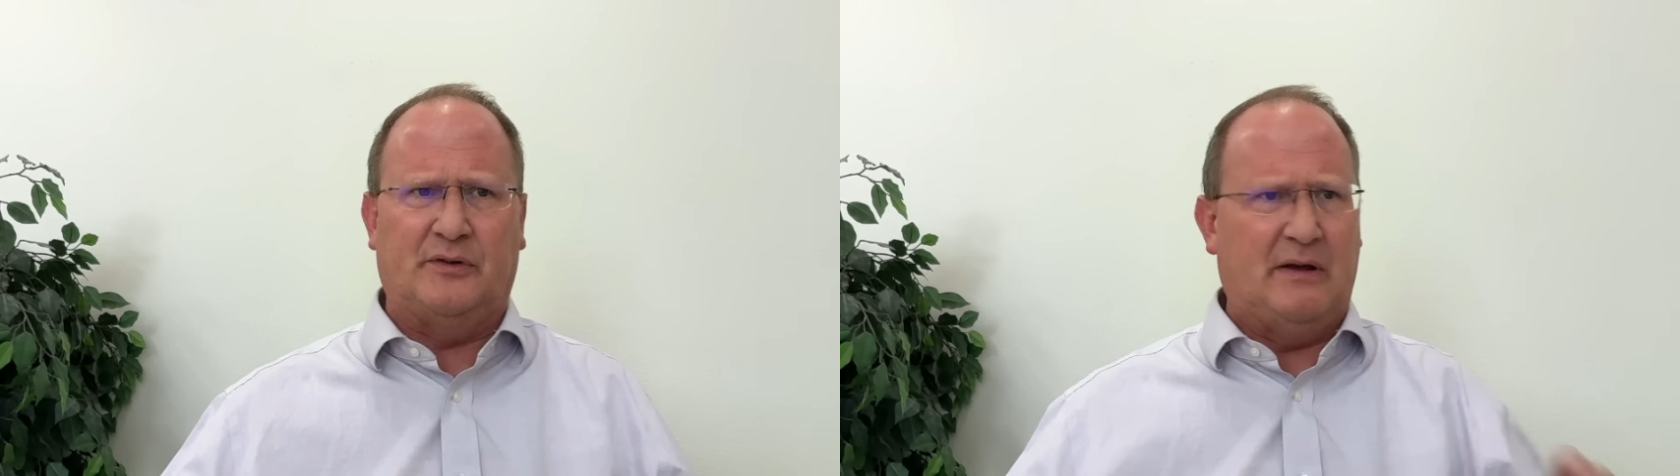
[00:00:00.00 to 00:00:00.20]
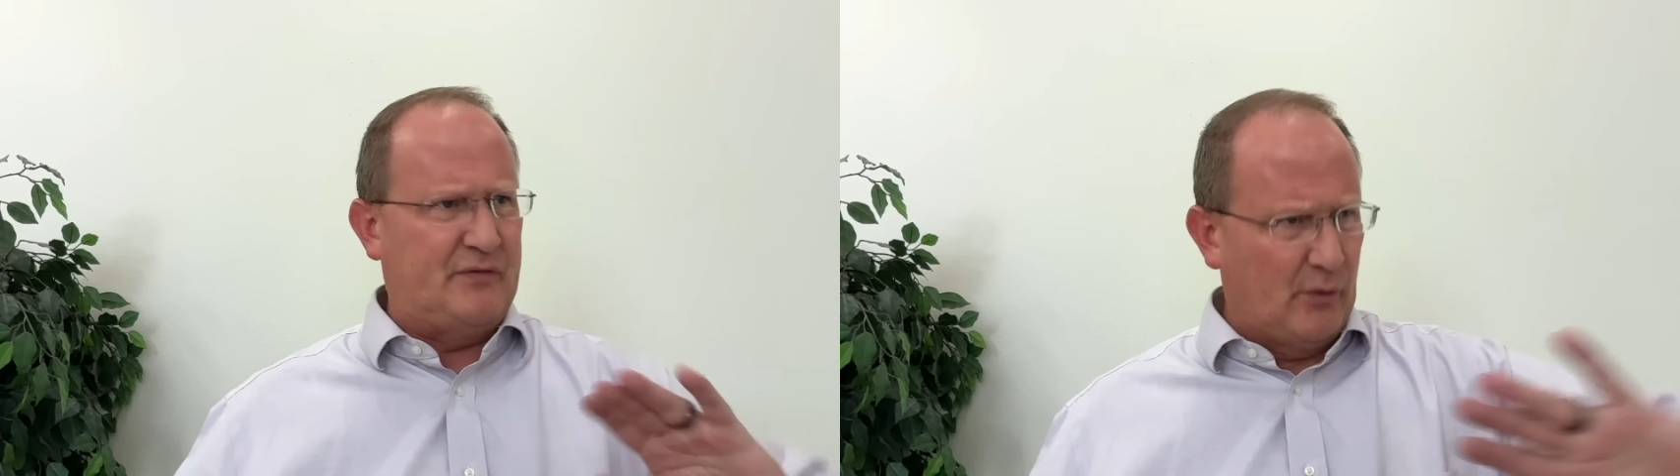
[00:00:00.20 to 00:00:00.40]

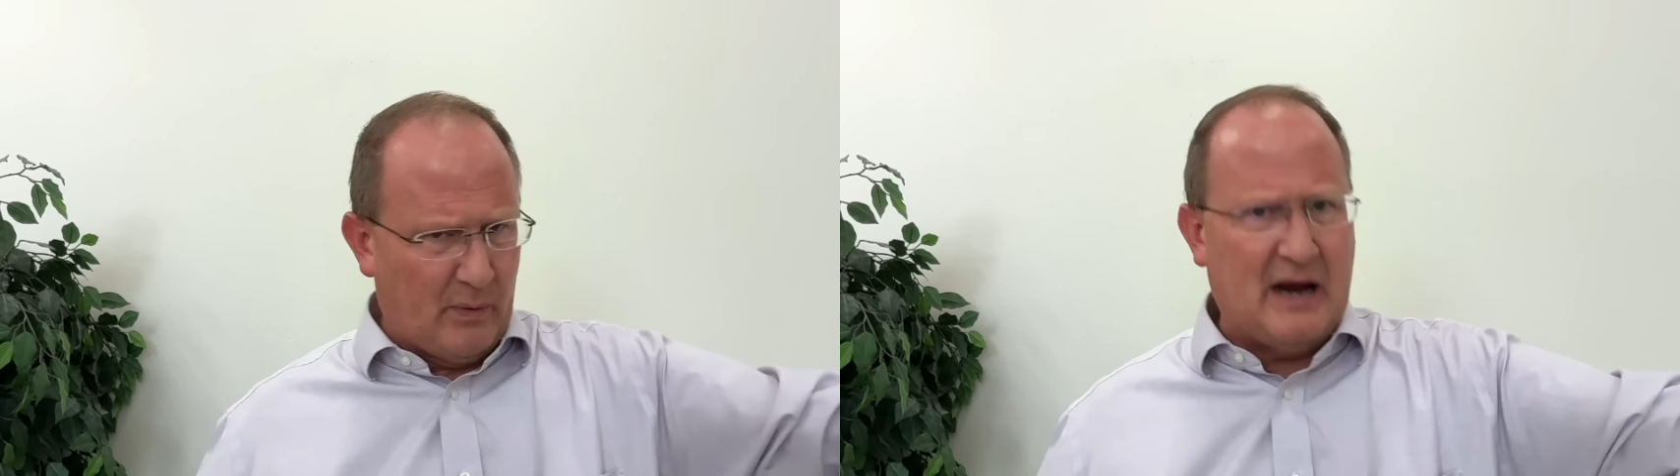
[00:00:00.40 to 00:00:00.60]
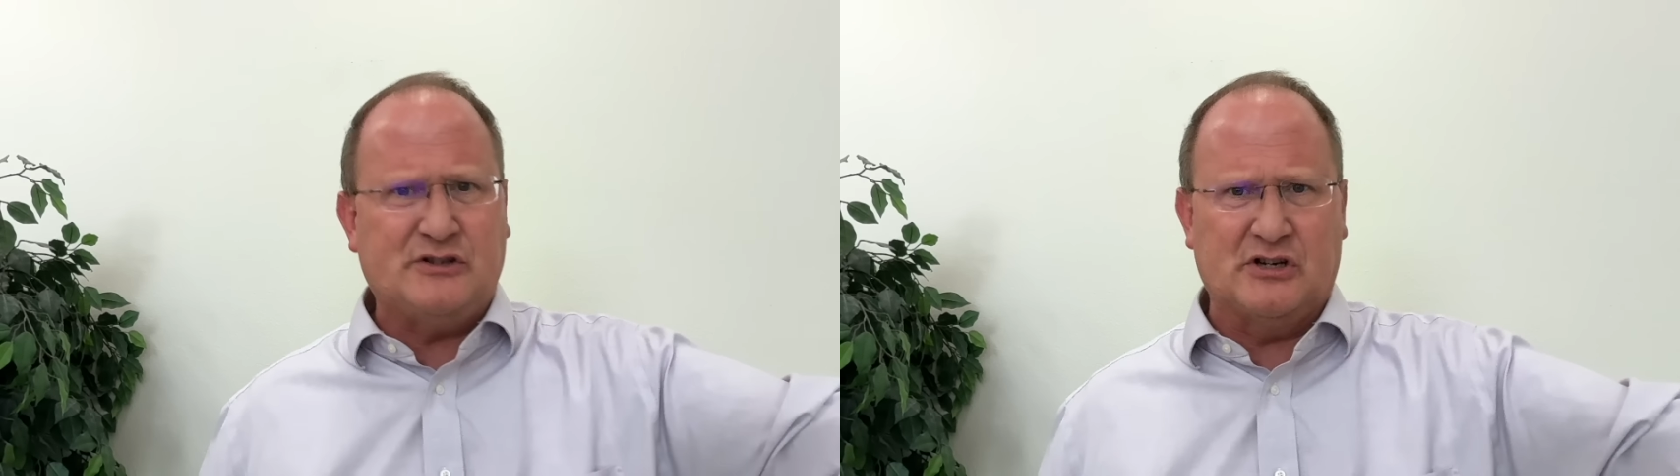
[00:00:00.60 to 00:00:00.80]
If the
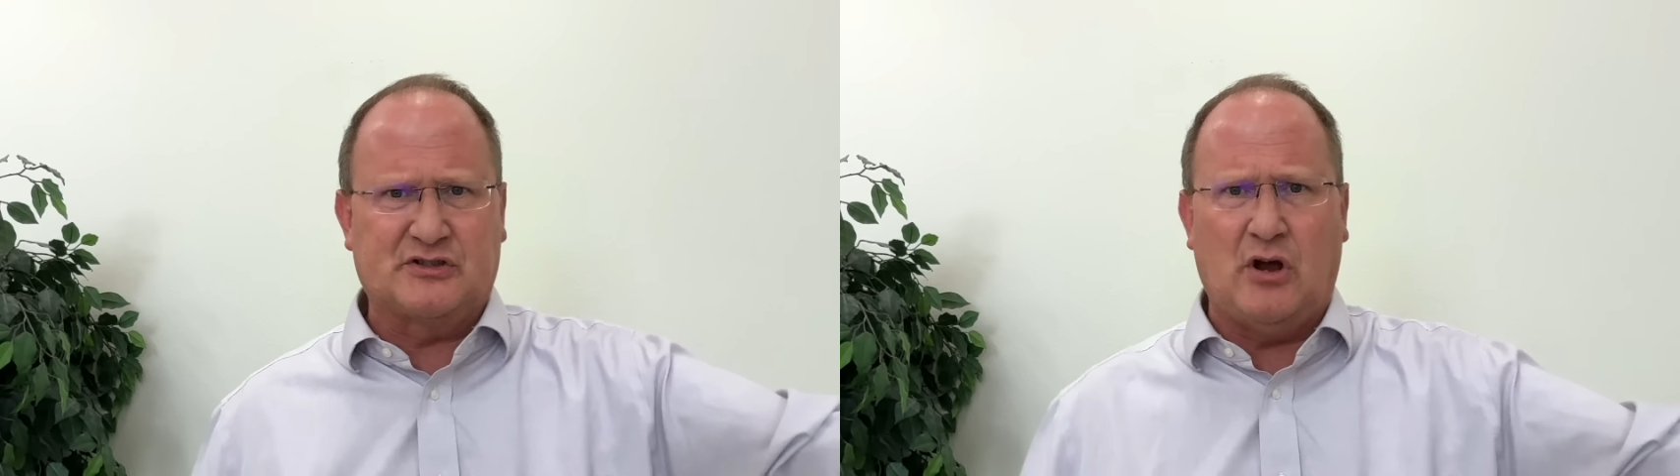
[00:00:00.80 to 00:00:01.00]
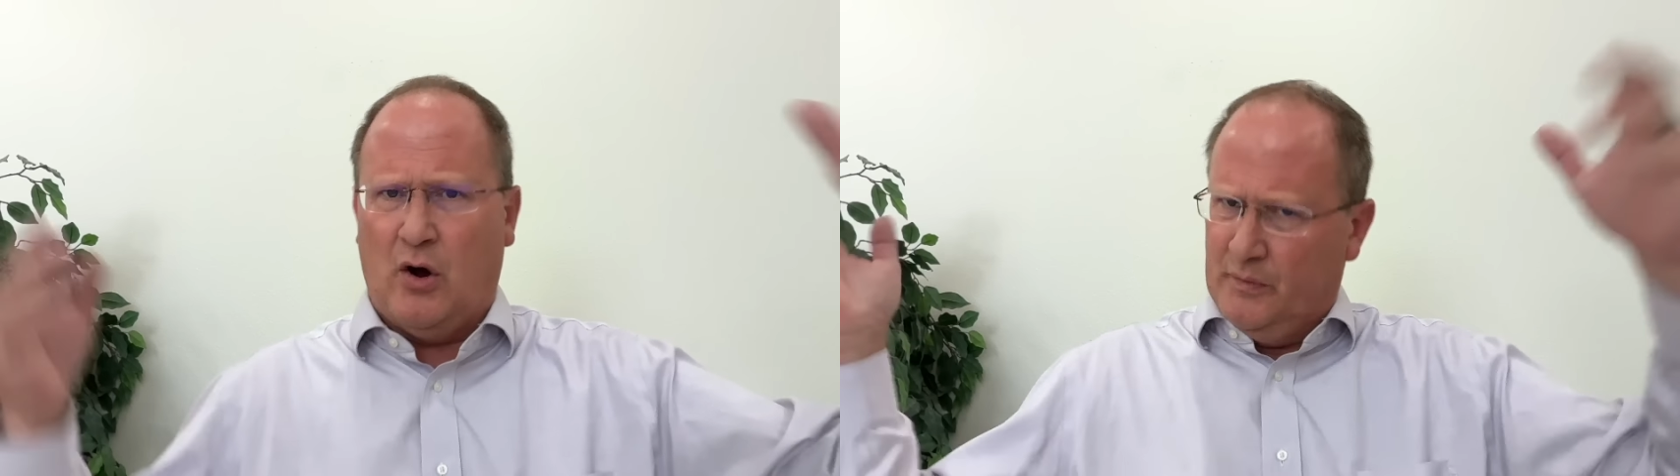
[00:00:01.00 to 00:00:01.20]
righteous
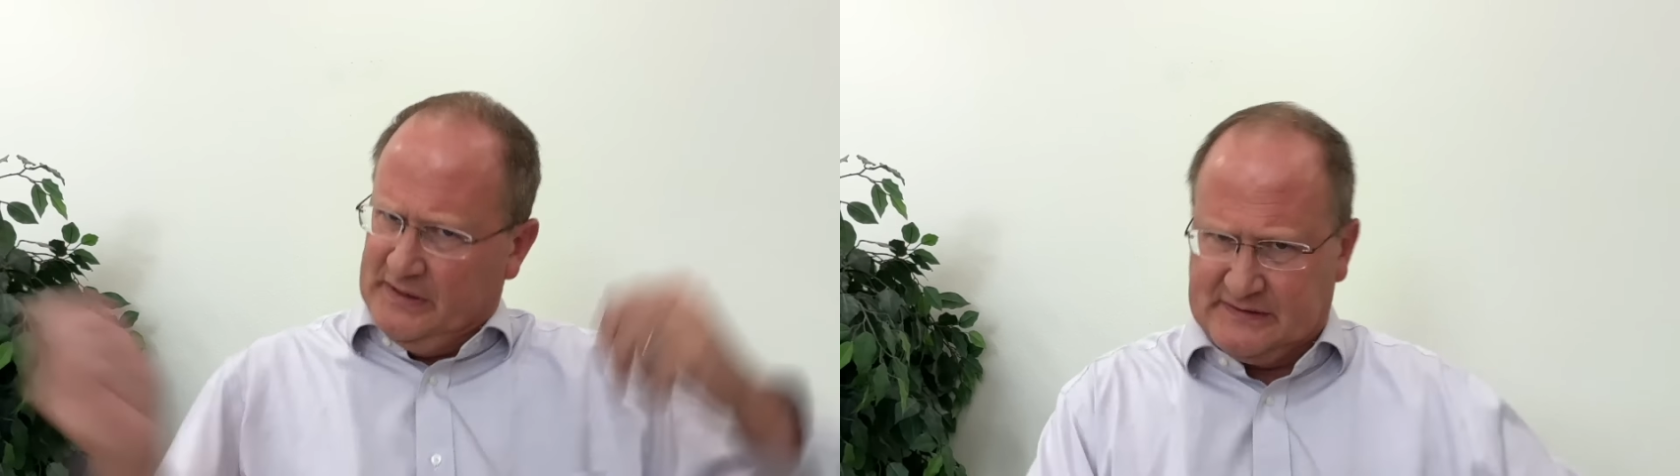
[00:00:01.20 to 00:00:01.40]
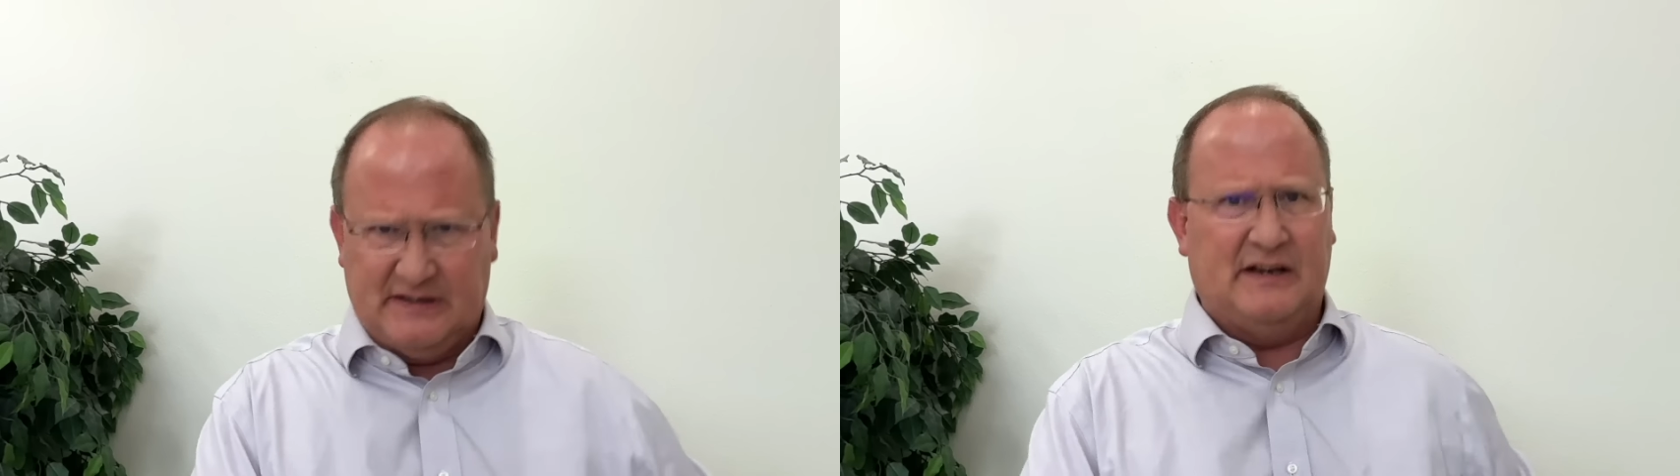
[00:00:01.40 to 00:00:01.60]
go,
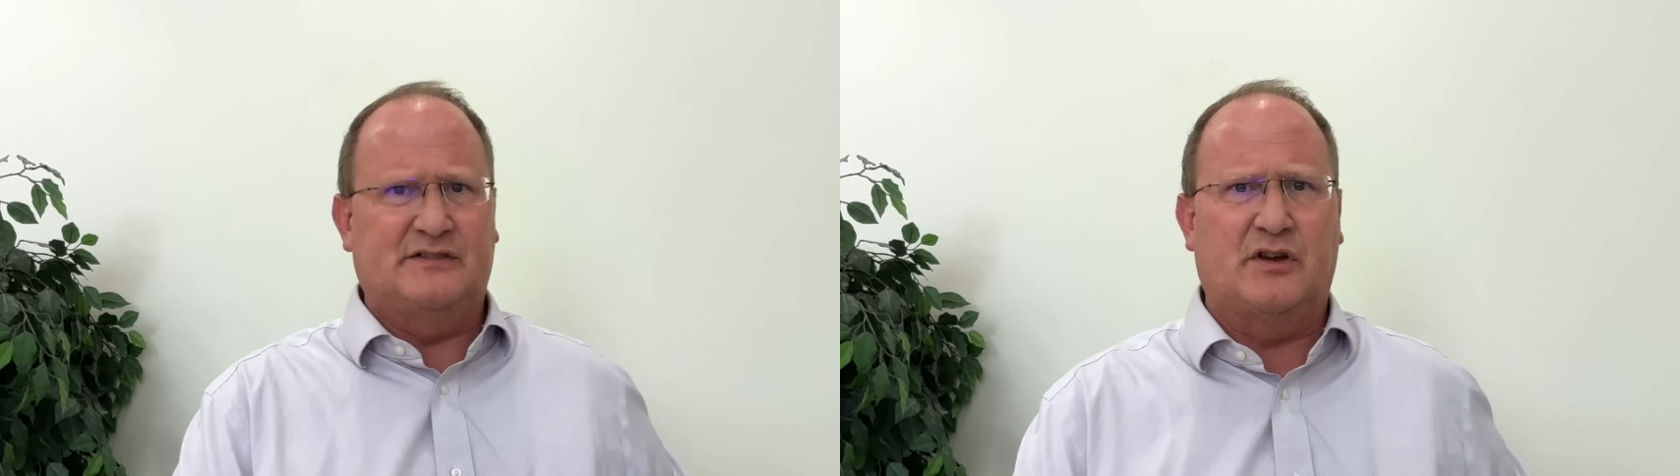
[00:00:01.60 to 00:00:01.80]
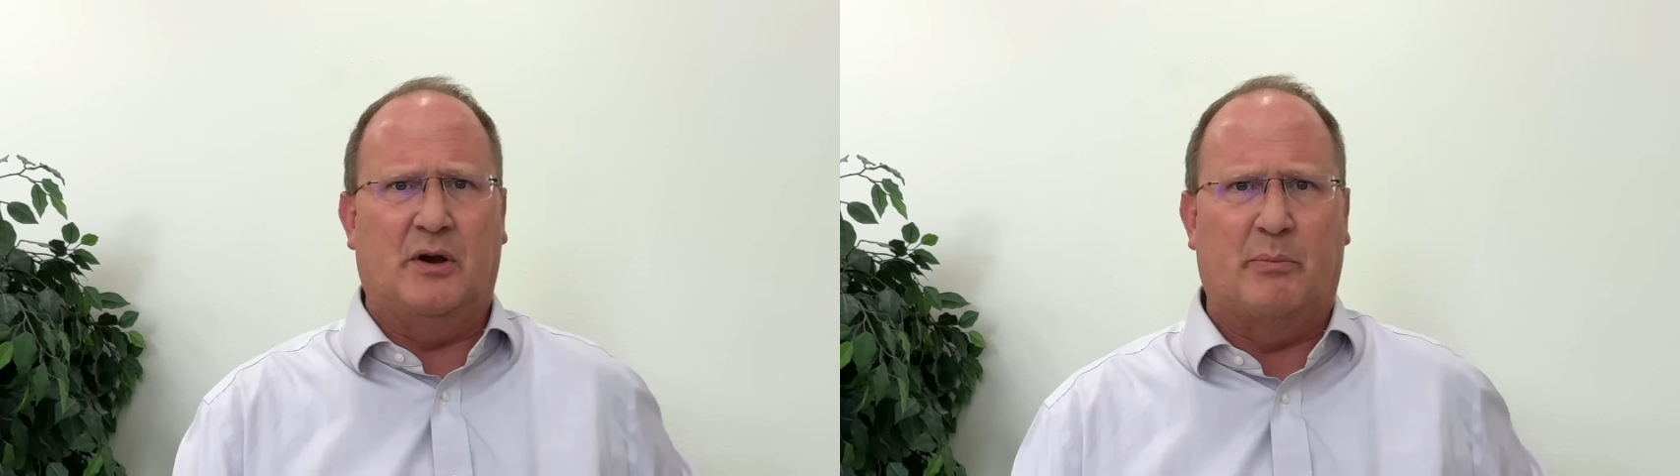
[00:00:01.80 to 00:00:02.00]
this city's
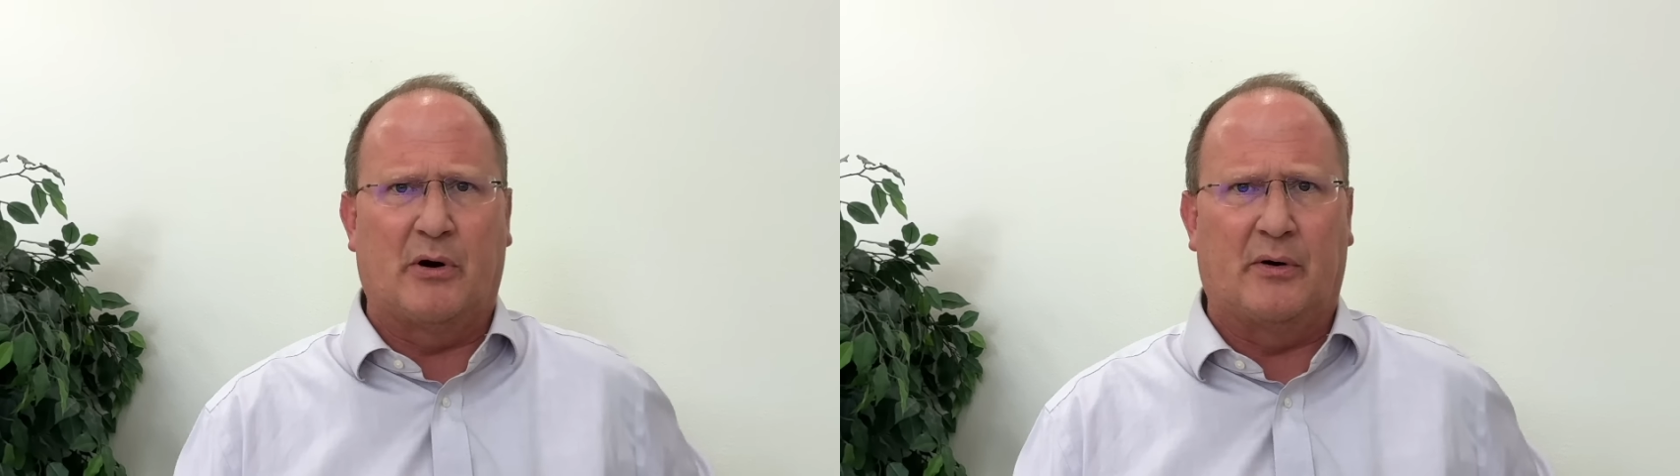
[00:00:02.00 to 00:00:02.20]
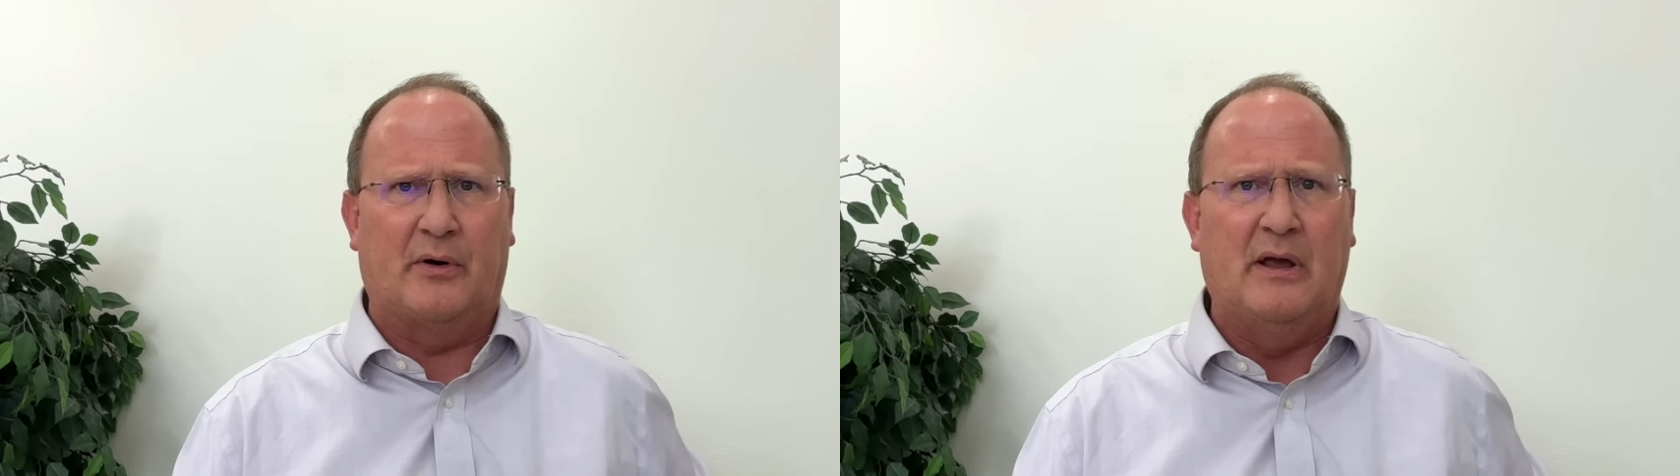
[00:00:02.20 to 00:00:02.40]
going to
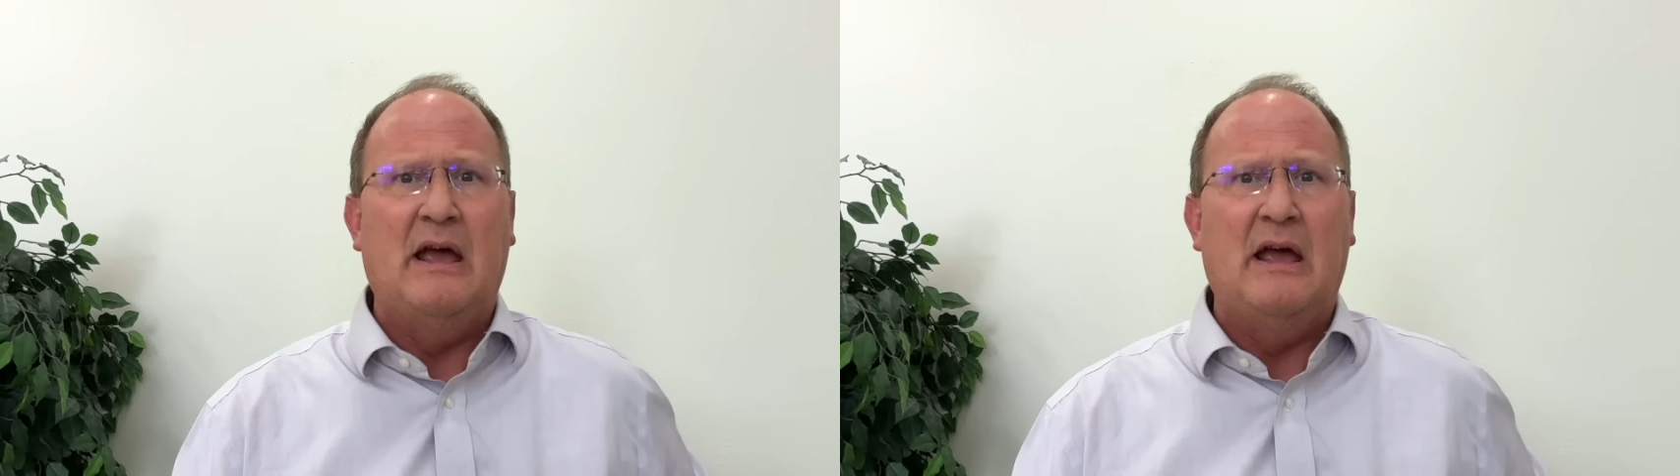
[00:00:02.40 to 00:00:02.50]
burn.